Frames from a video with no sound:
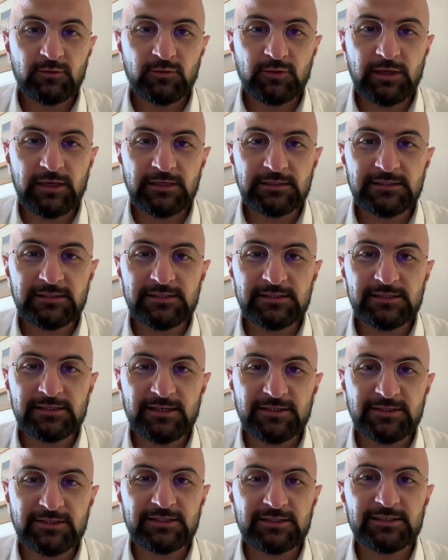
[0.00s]
Today's
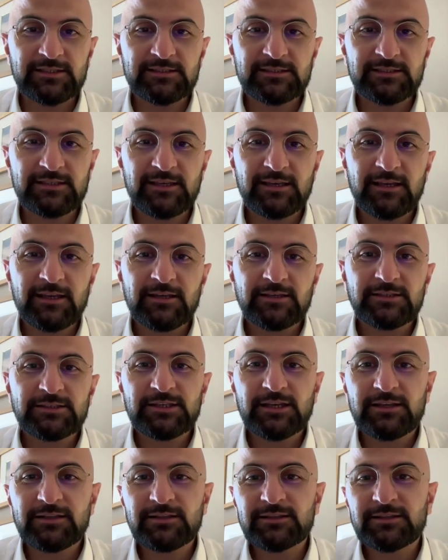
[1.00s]
discussion is
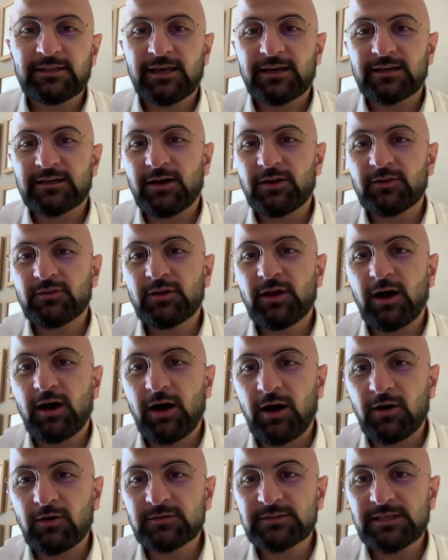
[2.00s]
centered around
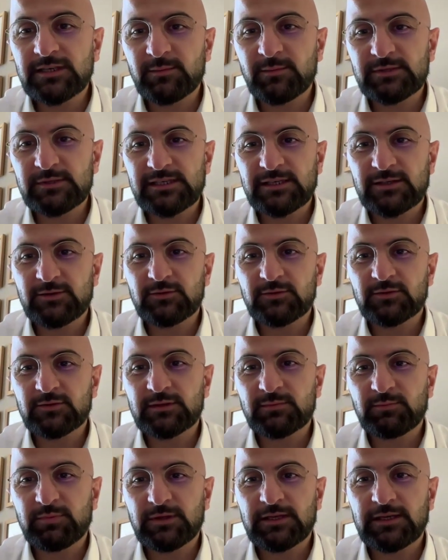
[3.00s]
how
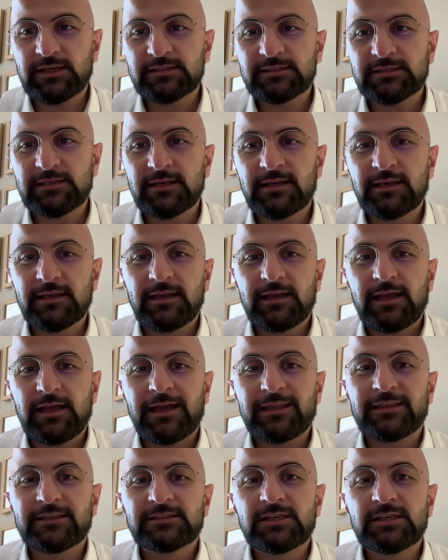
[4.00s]
cybersecurity plays
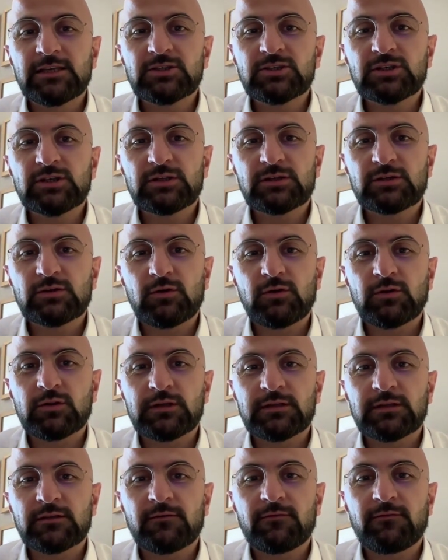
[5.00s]
an essential
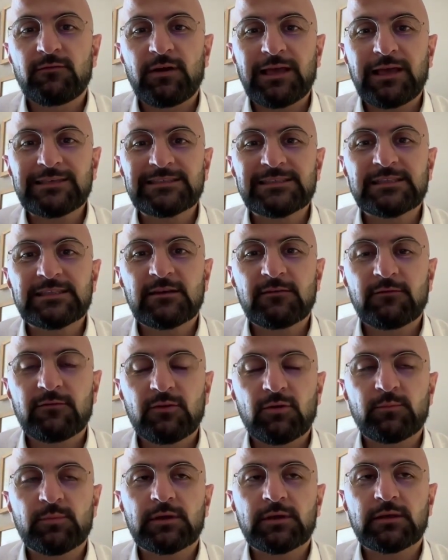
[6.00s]
role in the fast
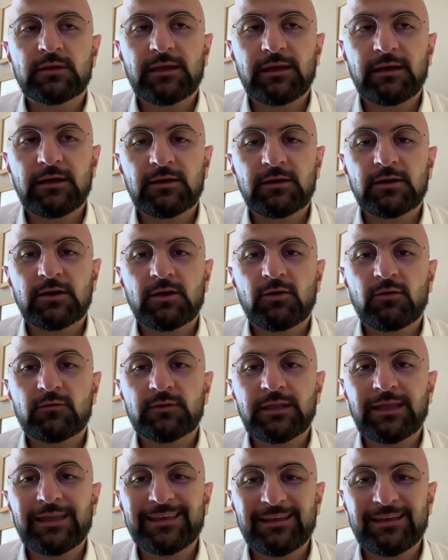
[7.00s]
developing area
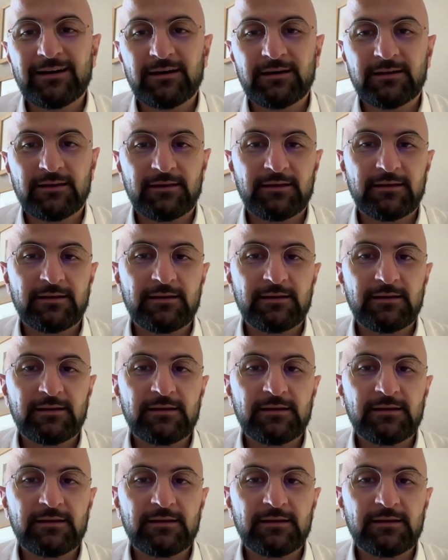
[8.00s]
of the AI,